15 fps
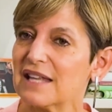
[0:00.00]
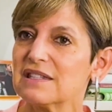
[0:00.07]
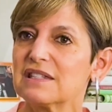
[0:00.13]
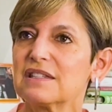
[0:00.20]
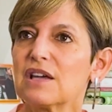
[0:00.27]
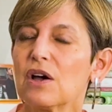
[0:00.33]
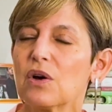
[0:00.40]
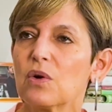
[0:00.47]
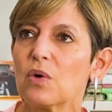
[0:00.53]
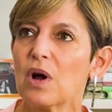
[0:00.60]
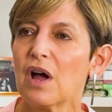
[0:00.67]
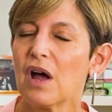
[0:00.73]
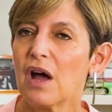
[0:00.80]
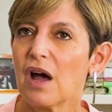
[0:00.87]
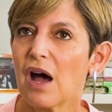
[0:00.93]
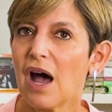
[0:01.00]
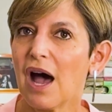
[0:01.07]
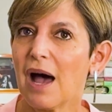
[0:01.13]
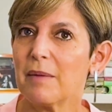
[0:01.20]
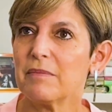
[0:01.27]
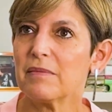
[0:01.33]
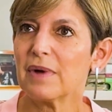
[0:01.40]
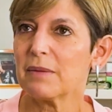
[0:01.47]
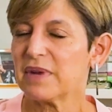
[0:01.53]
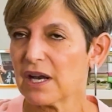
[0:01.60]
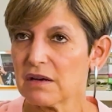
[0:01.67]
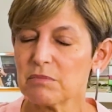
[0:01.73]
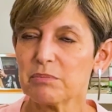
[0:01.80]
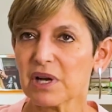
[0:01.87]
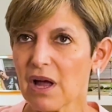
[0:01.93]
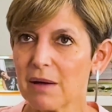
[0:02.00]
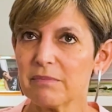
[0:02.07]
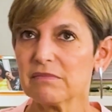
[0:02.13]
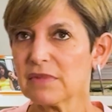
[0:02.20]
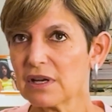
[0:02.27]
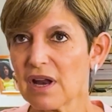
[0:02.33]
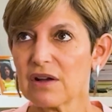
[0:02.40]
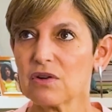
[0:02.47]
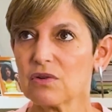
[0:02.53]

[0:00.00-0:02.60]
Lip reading: And so, I didn't become an